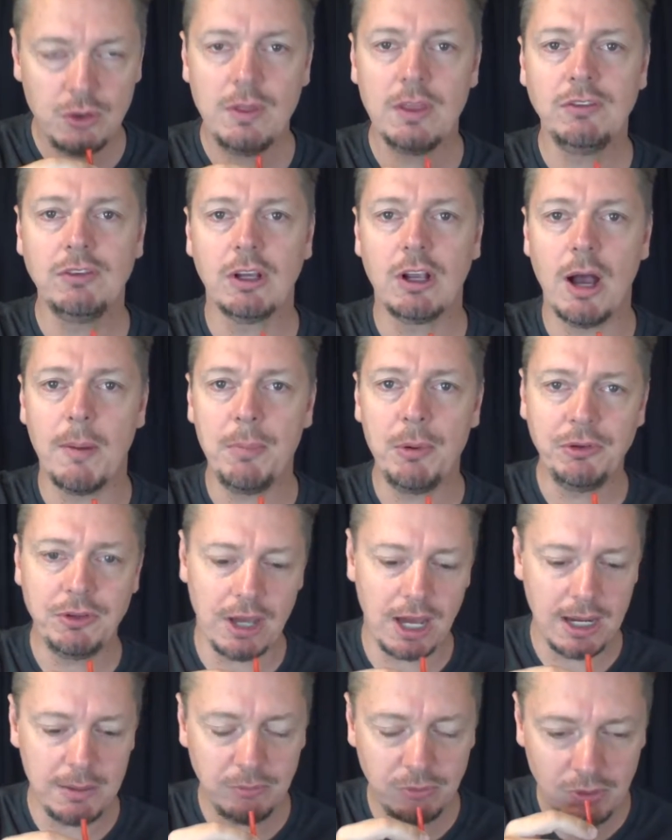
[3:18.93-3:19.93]
Do this a couple
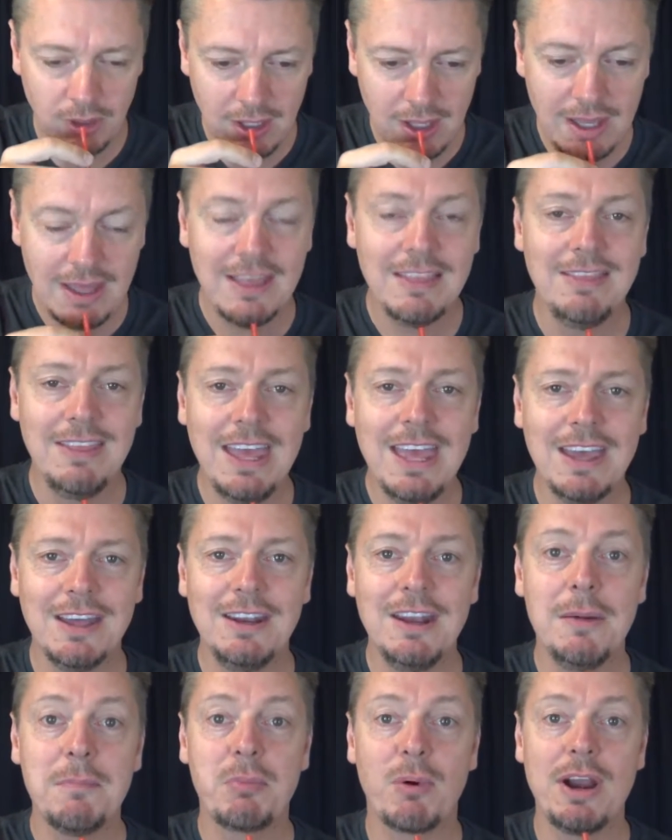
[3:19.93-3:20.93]
times,
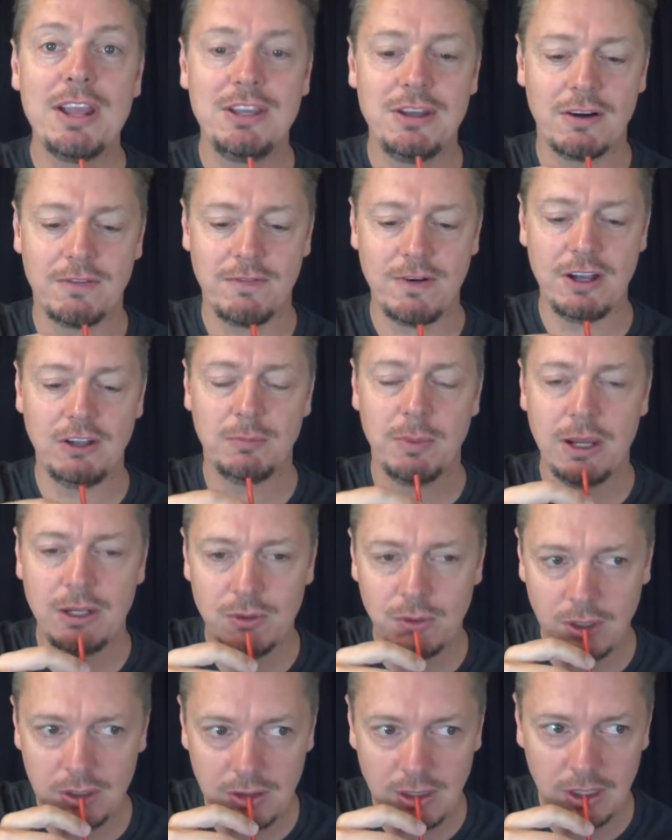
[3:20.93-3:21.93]
then prank your friends by
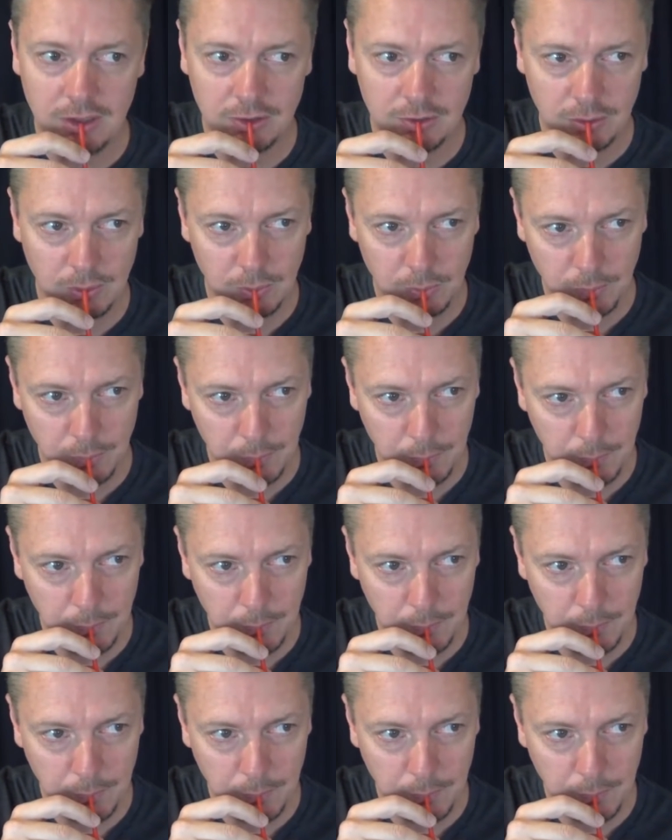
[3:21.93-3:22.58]
doing this.